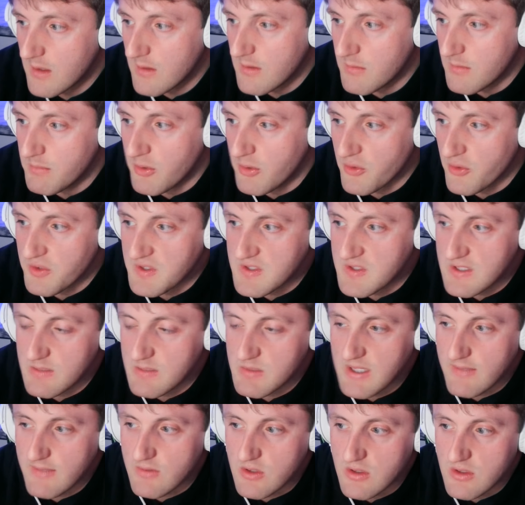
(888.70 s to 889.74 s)
Both these teams
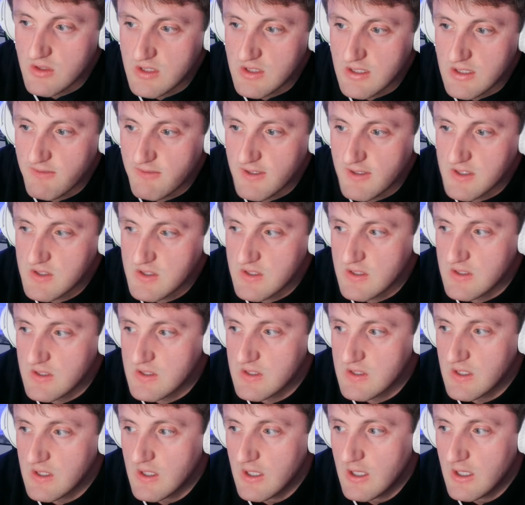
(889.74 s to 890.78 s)
have good
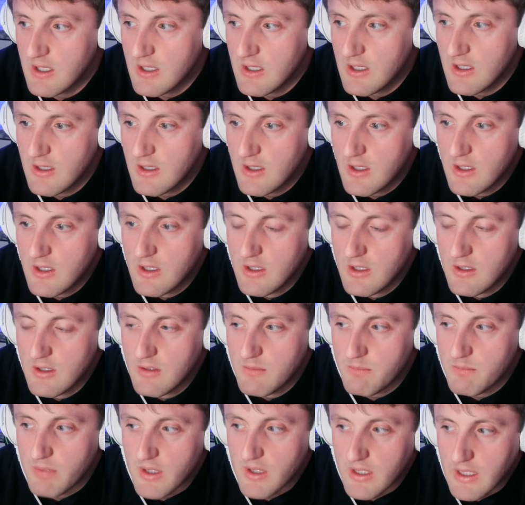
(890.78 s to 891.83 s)
defenses.
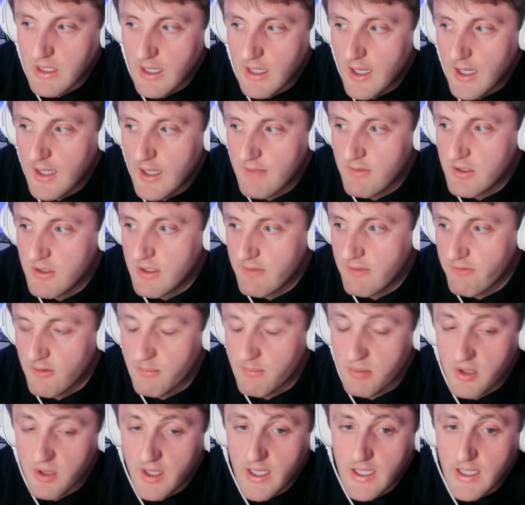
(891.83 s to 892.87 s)
But yeah, I have a different
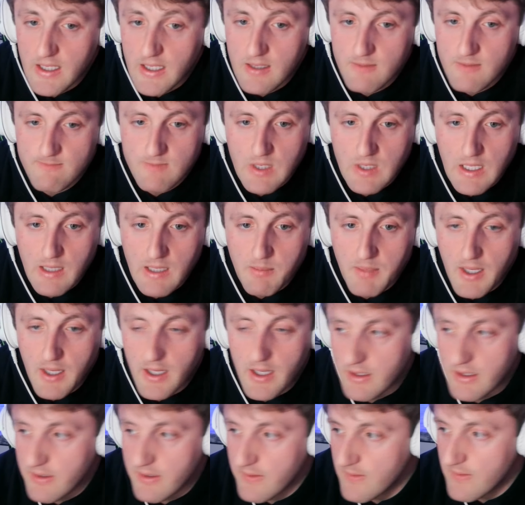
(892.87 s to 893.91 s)
play in
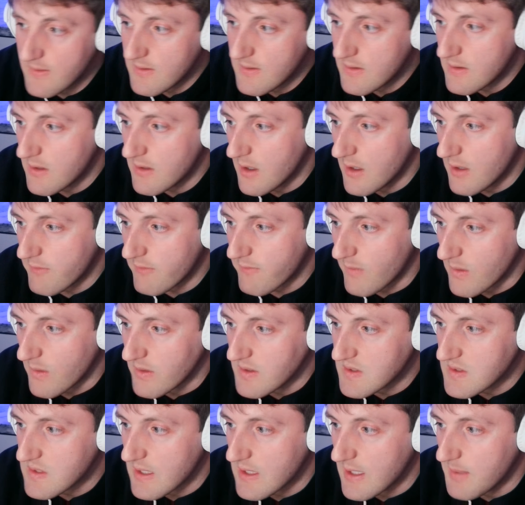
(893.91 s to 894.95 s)
mind for
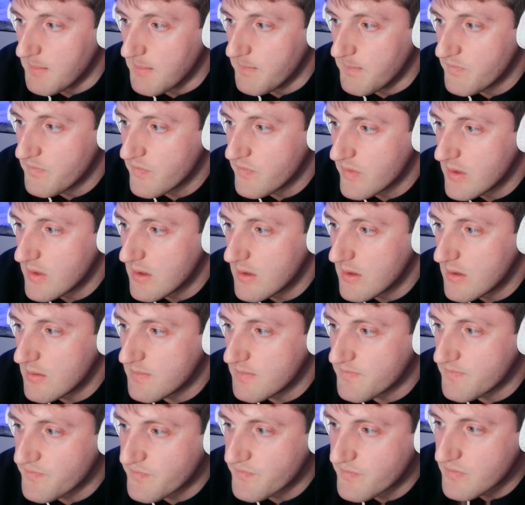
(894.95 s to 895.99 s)
this game.
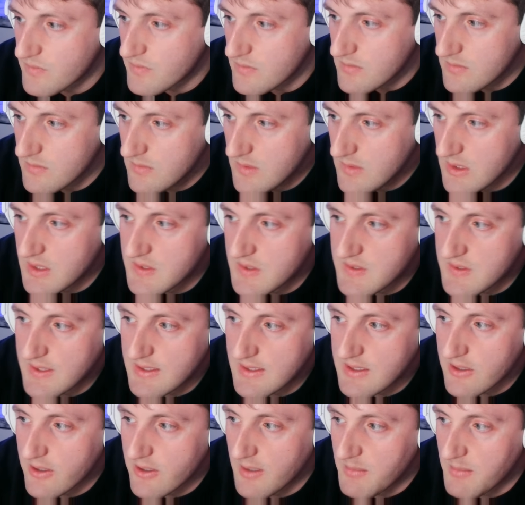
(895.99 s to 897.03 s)
It's
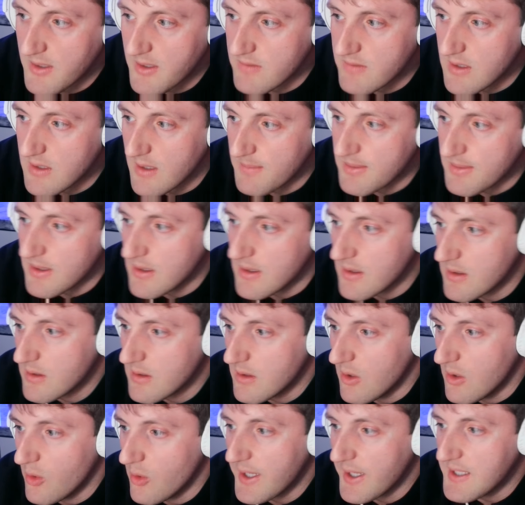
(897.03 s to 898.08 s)
sent out on my VIP.
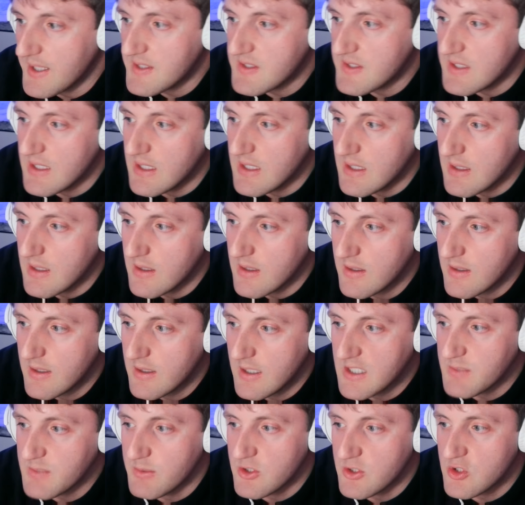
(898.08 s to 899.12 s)
OKC
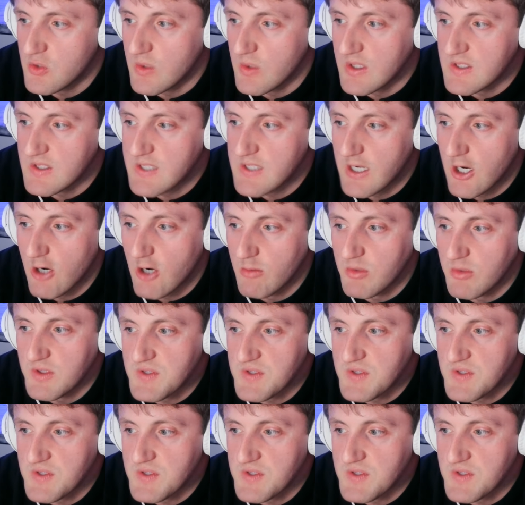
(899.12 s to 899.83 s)
has been shooting terribly